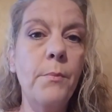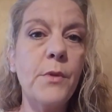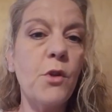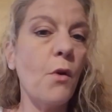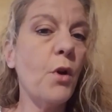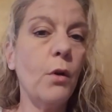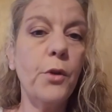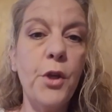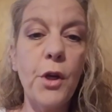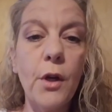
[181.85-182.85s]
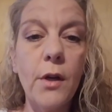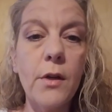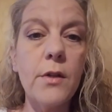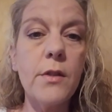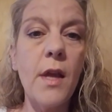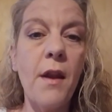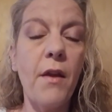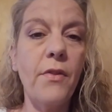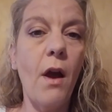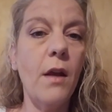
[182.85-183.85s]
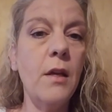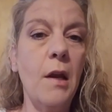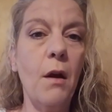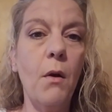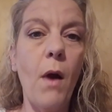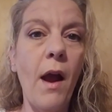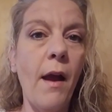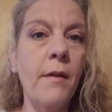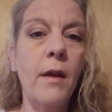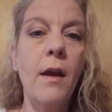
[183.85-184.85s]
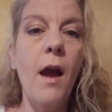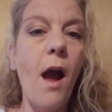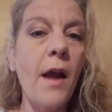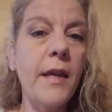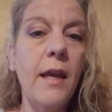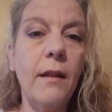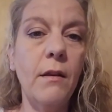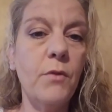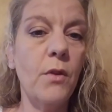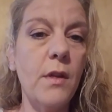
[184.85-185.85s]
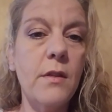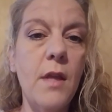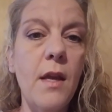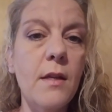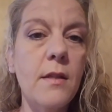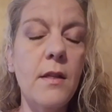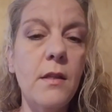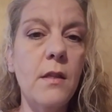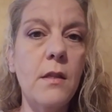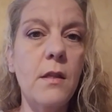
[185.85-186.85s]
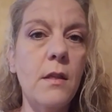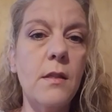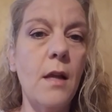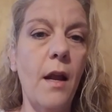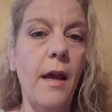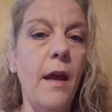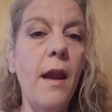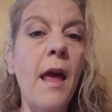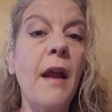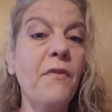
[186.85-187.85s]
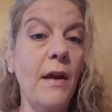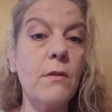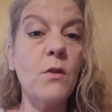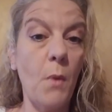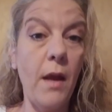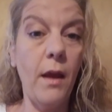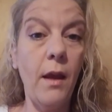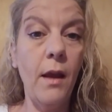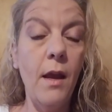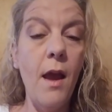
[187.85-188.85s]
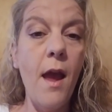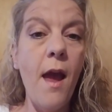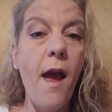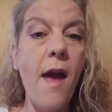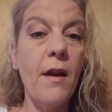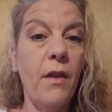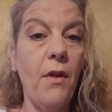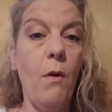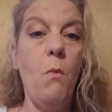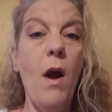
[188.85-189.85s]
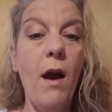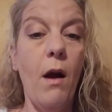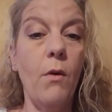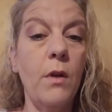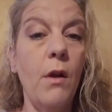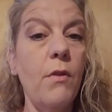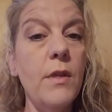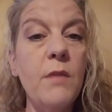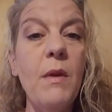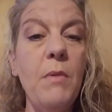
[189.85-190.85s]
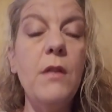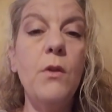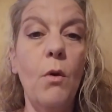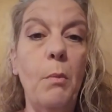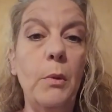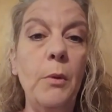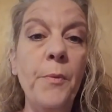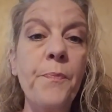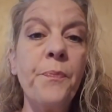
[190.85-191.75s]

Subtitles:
so-called cures. And I thought, I can't live on these things. This is not it. And I found Swank. And I thought, wow, this may be doable.